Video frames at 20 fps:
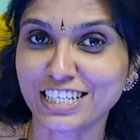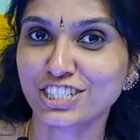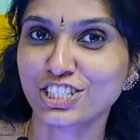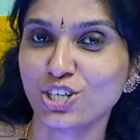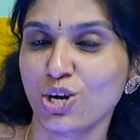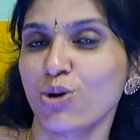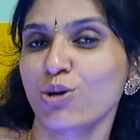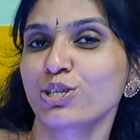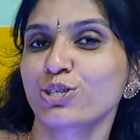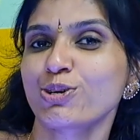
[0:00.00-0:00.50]
As I
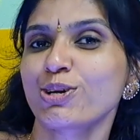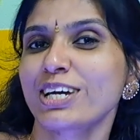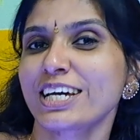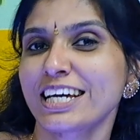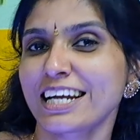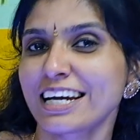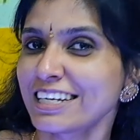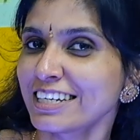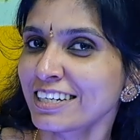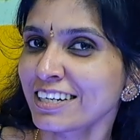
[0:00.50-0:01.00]
told you
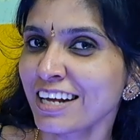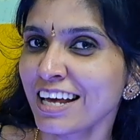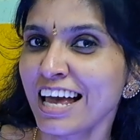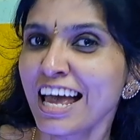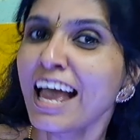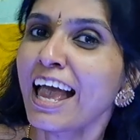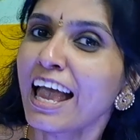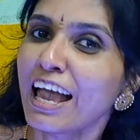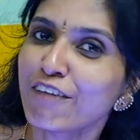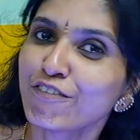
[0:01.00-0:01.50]
earlier,
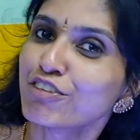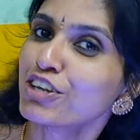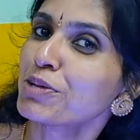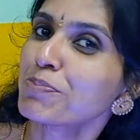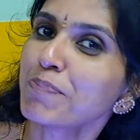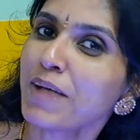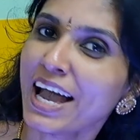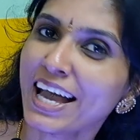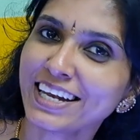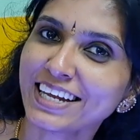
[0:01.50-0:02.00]

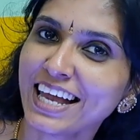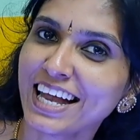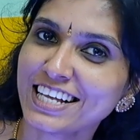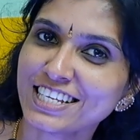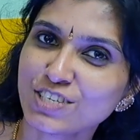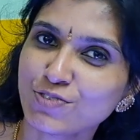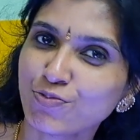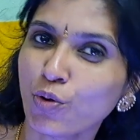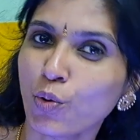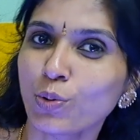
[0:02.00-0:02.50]
every man
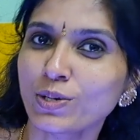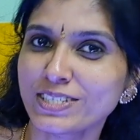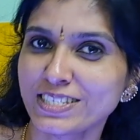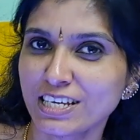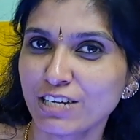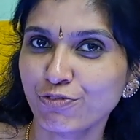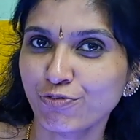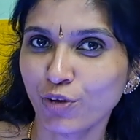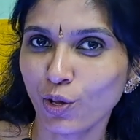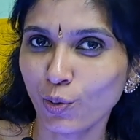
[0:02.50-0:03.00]
has
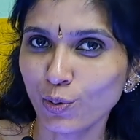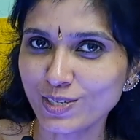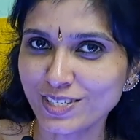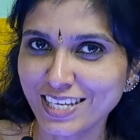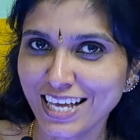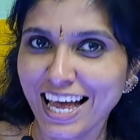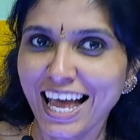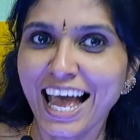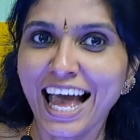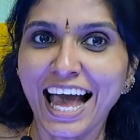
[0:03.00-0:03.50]
faults and
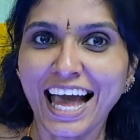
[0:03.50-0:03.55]
flaws,